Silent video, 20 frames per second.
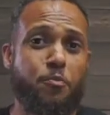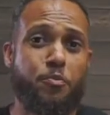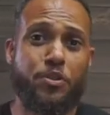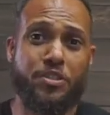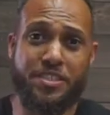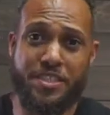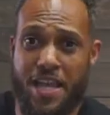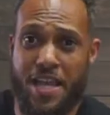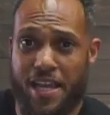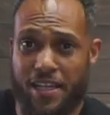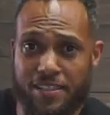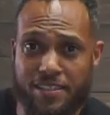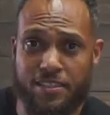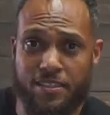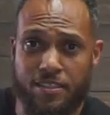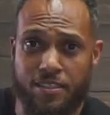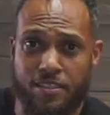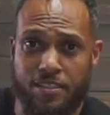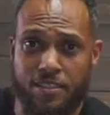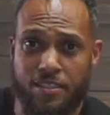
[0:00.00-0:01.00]
protect
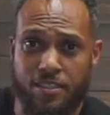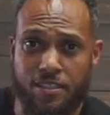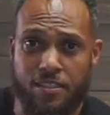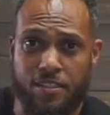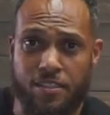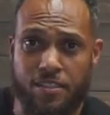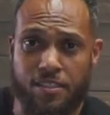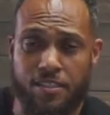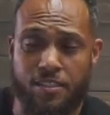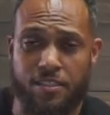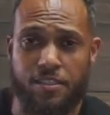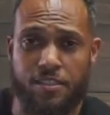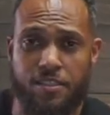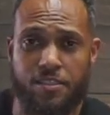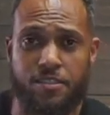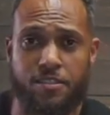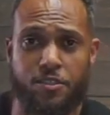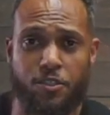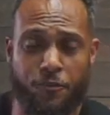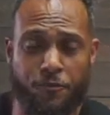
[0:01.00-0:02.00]

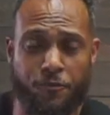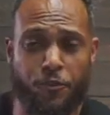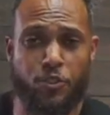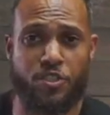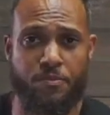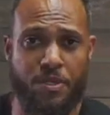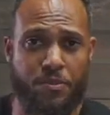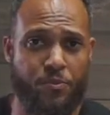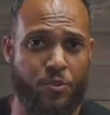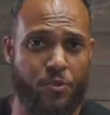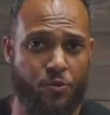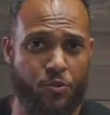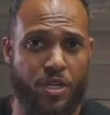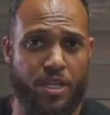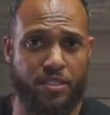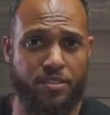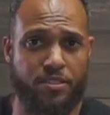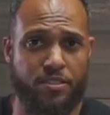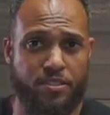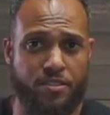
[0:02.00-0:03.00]
the First Amendment
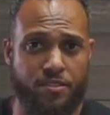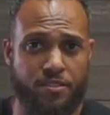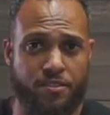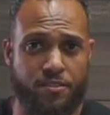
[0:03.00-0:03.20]
rights.